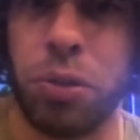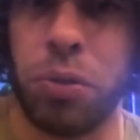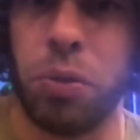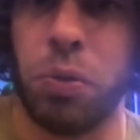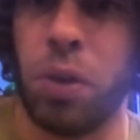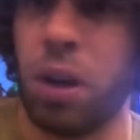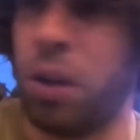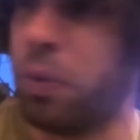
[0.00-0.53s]

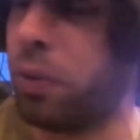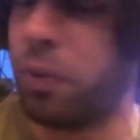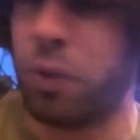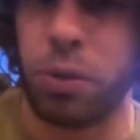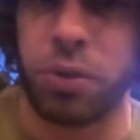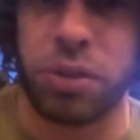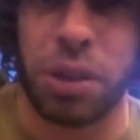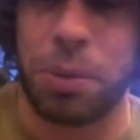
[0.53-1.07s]
to
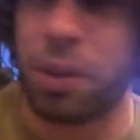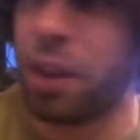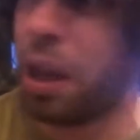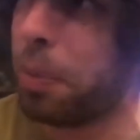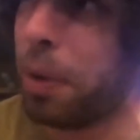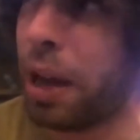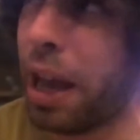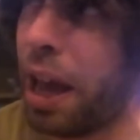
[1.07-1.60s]
reviewing some of
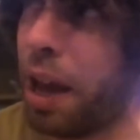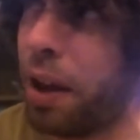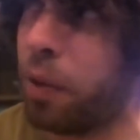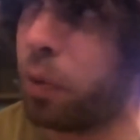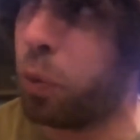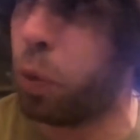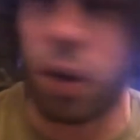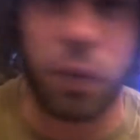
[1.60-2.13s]
them. I
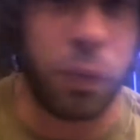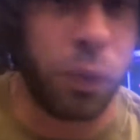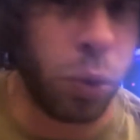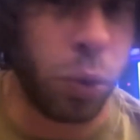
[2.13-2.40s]
have, what,